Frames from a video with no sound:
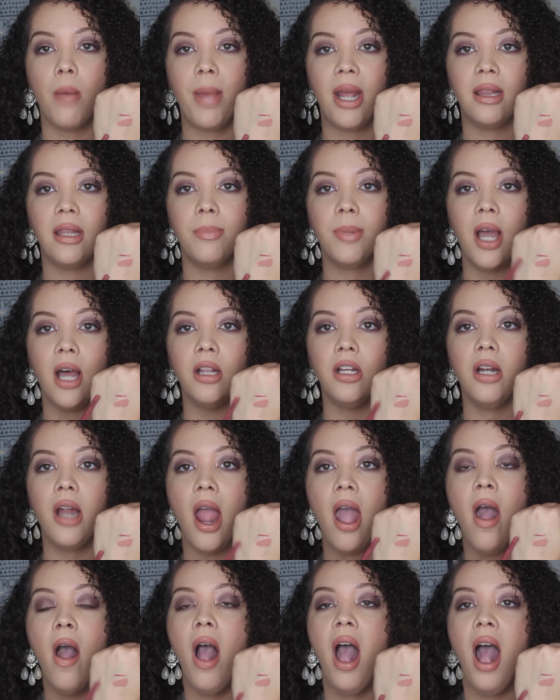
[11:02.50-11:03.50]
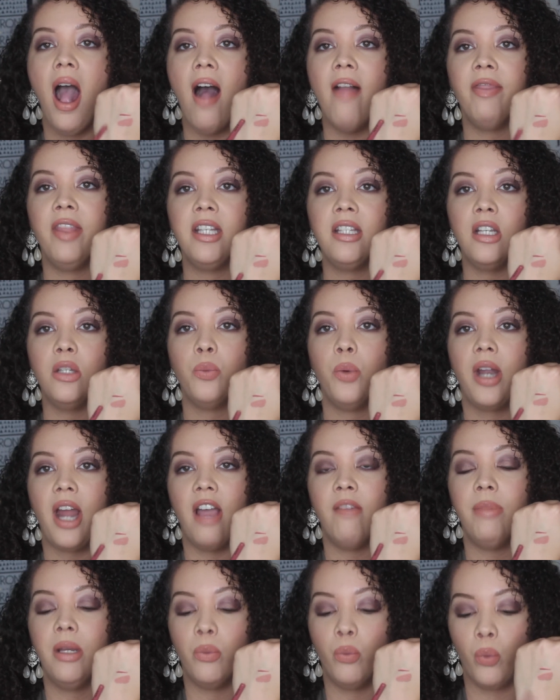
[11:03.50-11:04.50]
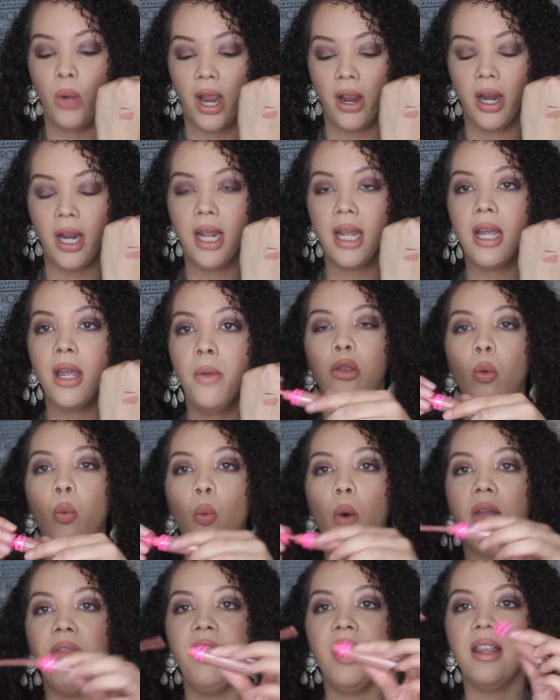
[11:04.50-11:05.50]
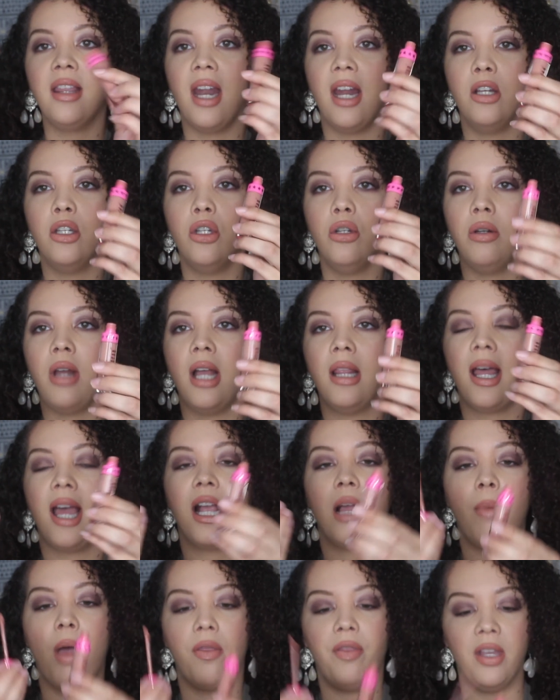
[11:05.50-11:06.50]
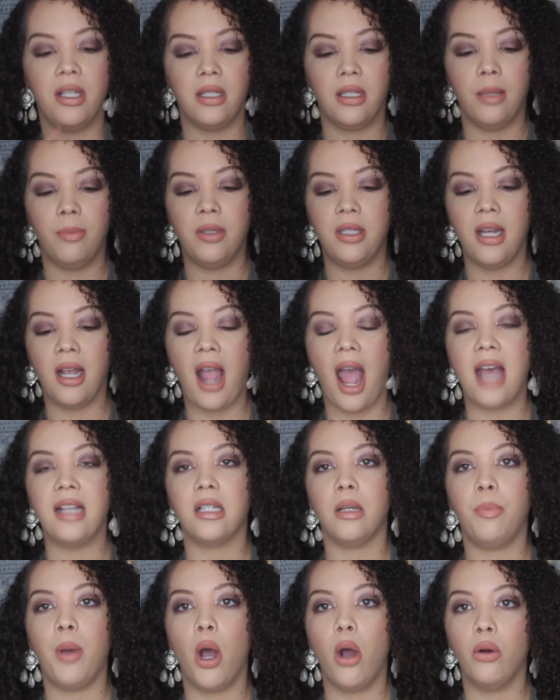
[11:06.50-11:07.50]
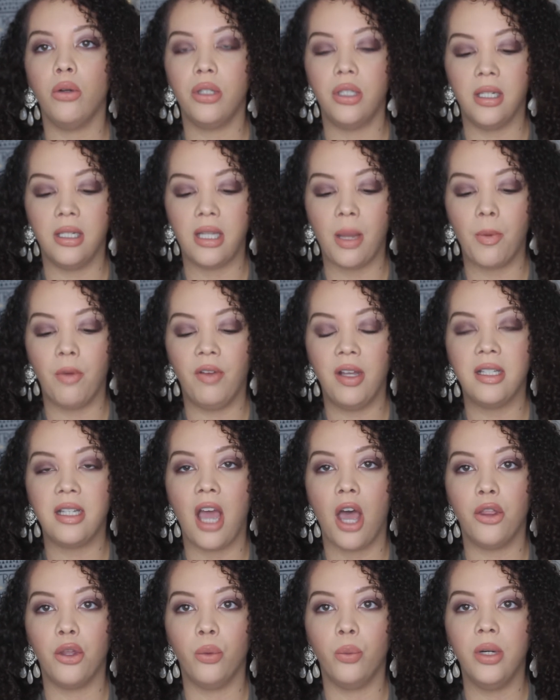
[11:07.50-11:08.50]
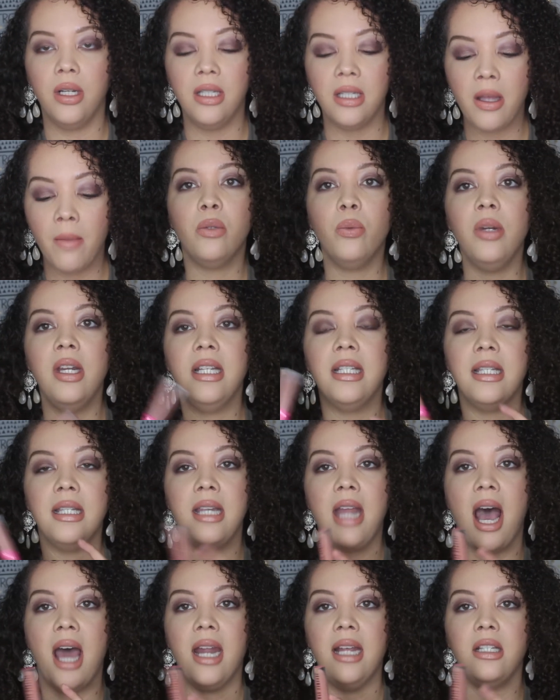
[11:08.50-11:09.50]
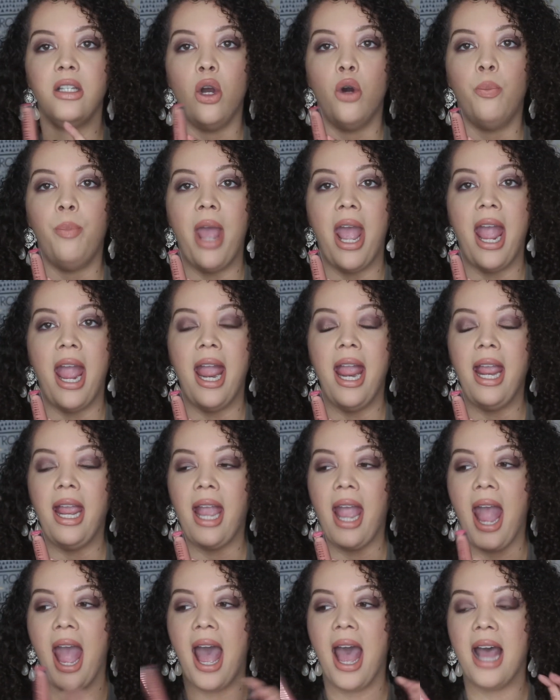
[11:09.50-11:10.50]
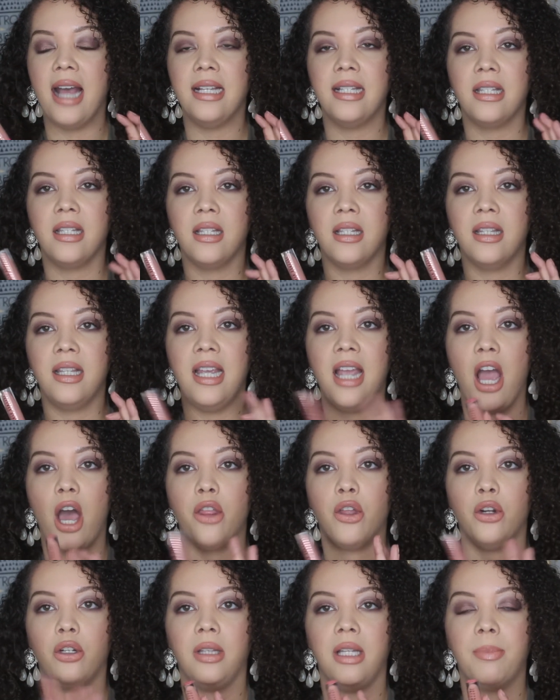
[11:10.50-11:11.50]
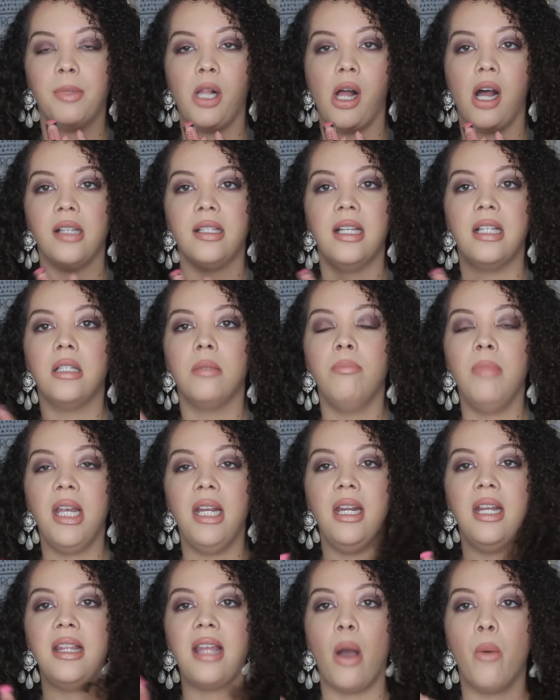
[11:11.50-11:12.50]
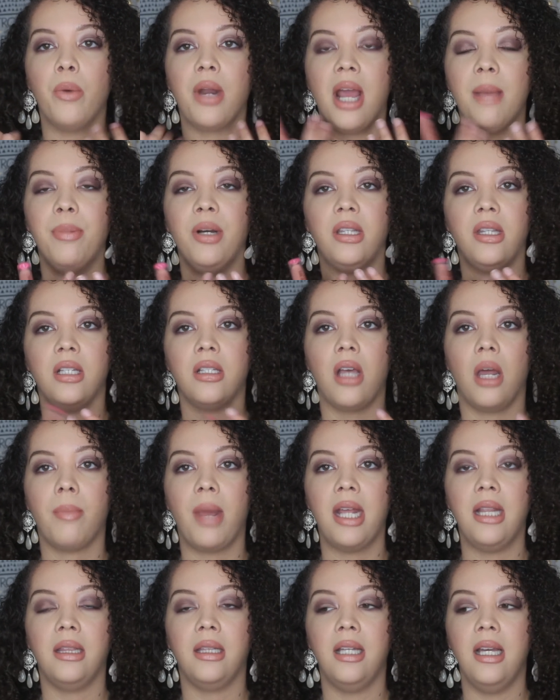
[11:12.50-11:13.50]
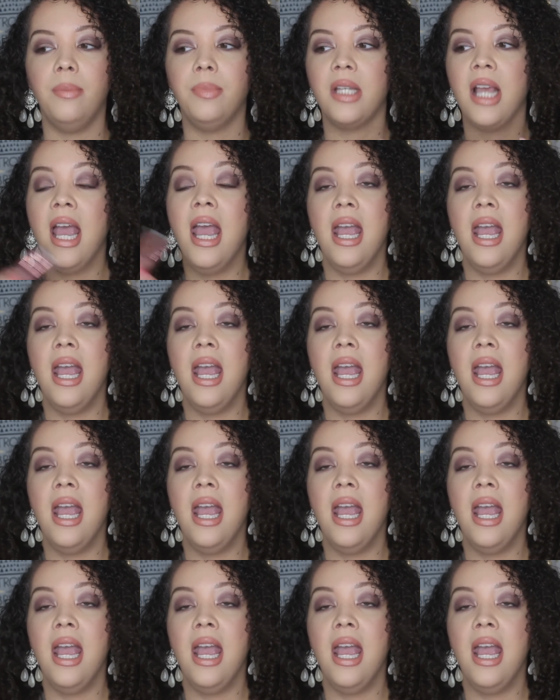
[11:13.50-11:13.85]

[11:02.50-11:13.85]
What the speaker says: on my lip color. And this is what I've been wearing. The one thing that I do not like about this lipstick as opposed to some of his other ones, this one is not as opaque as the other lip glosses, meaning that when I put this on my lips,